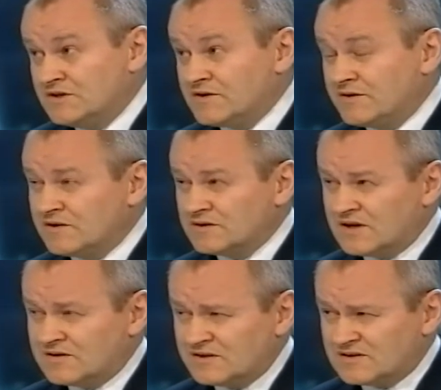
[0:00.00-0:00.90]
So I think
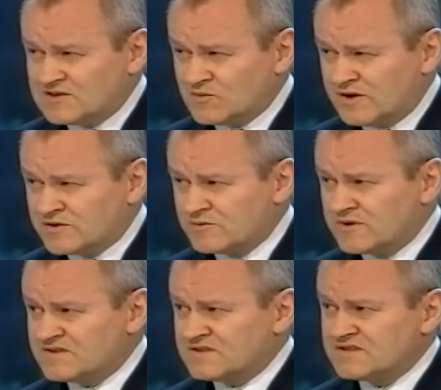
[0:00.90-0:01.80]
that's one of the
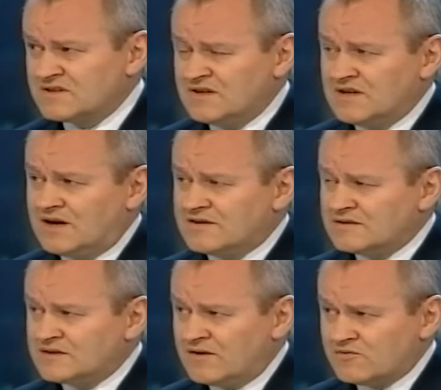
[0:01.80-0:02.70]
reasons. I
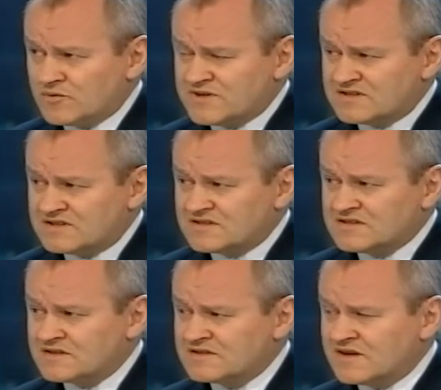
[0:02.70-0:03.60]
think the other reason is
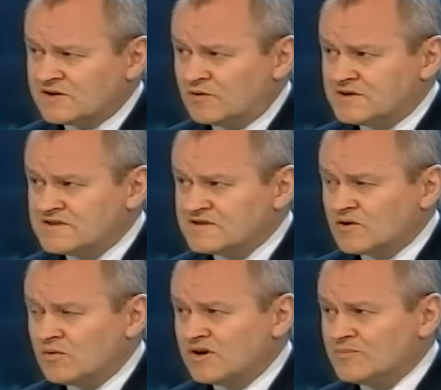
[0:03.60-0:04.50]
that Lloyds is in
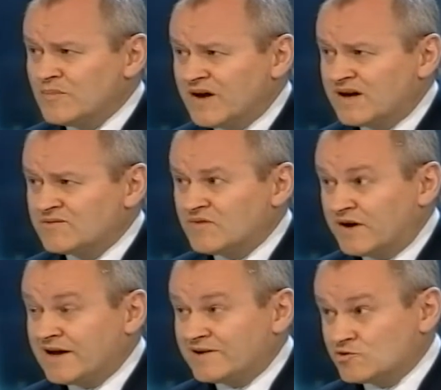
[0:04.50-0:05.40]
quite bad
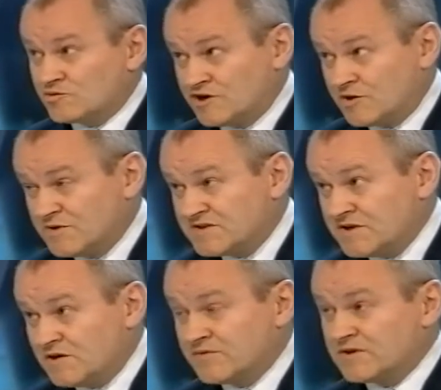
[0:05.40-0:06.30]
financial shape
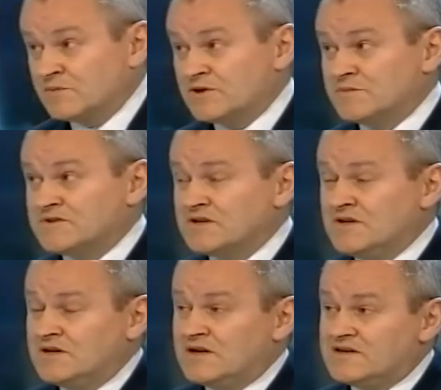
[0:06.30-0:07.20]
itself at the moment.
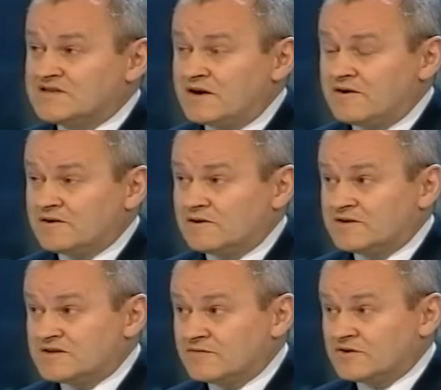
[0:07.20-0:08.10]
It's carrying a
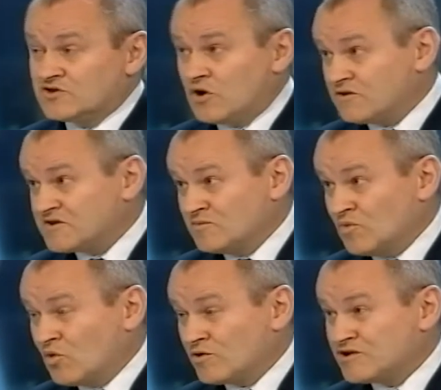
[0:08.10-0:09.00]
lot of toxic
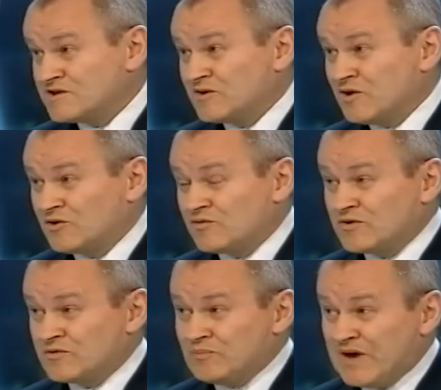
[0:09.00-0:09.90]
mortgages, a lot
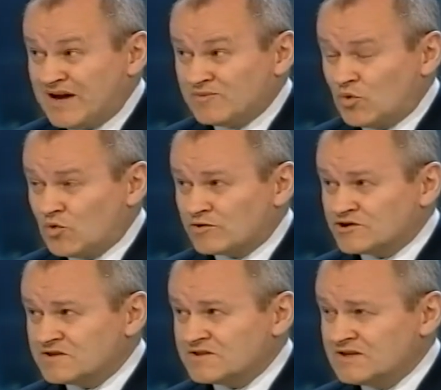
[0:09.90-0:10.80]
of bad
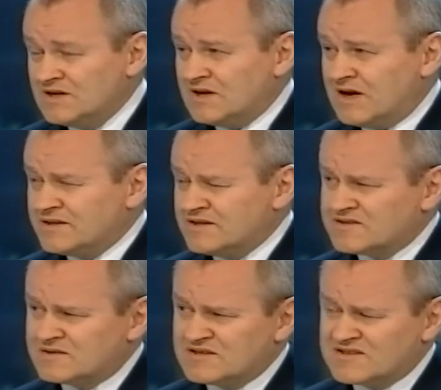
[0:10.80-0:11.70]
mortgages, and
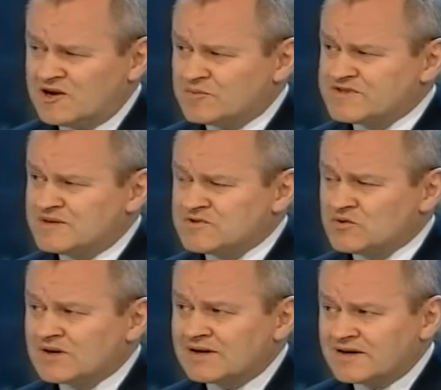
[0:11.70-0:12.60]
this helps them
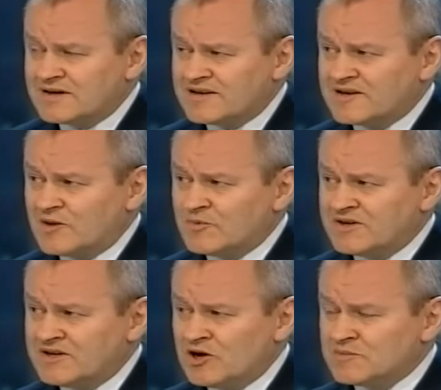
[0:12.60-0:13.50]
sort of clear that up,
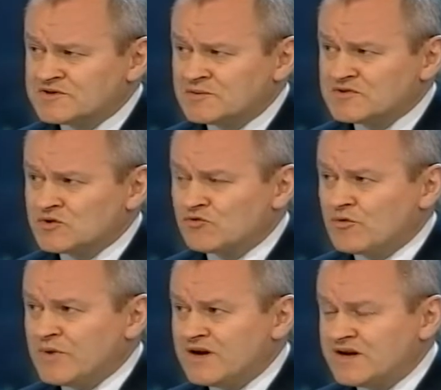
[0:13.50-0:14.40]
and it helps them sort of
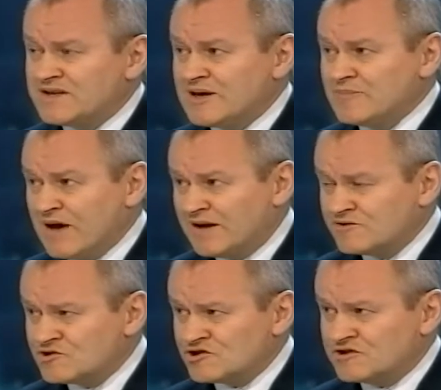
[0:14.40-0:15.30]
repair their
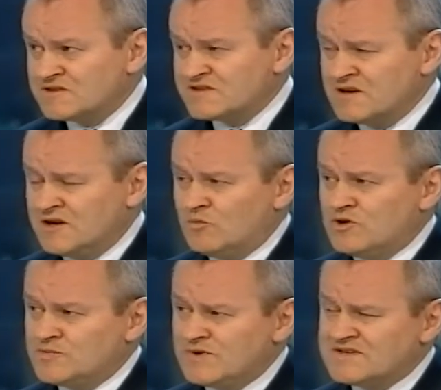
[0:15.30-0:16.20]
balance sheets,
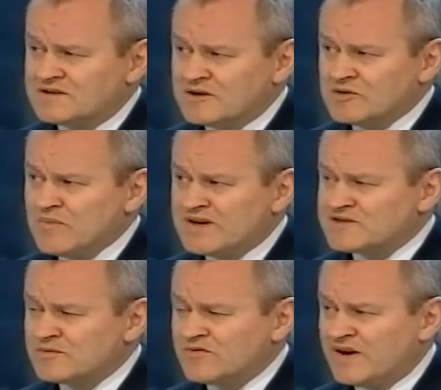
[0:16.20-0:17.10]
which means it
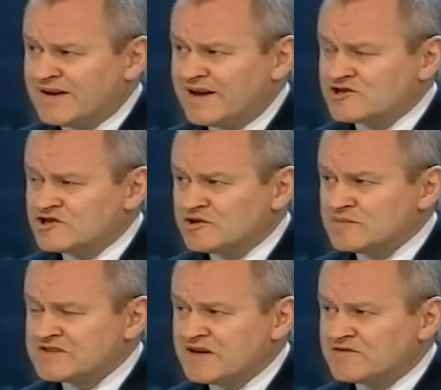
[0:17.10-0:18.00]
makes them financially
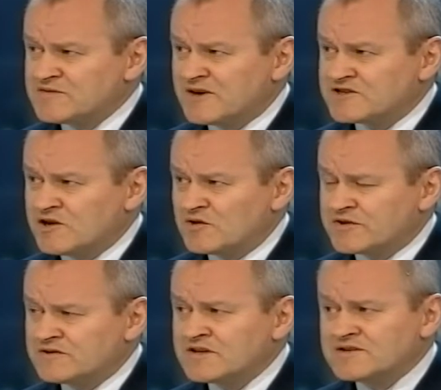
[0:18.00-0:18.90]
themselves much
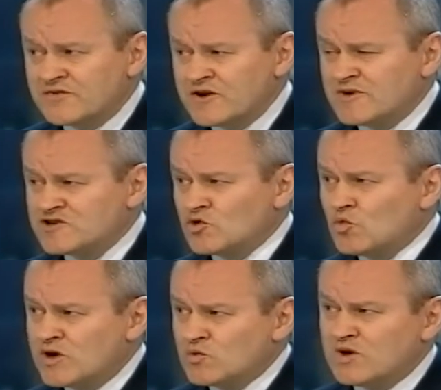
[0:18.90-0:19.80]
healthier. It's very much a
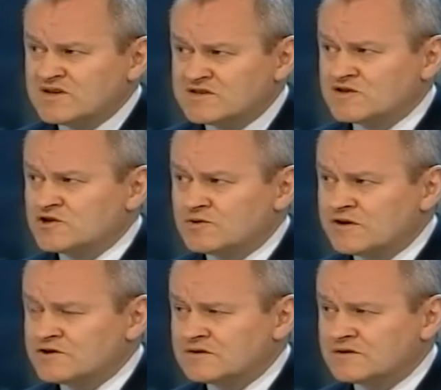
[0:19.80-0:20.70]
win-win
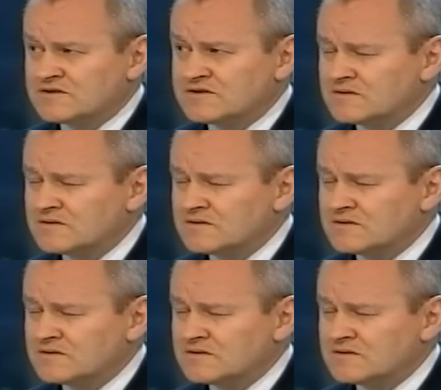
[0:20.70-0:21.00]
situation, this.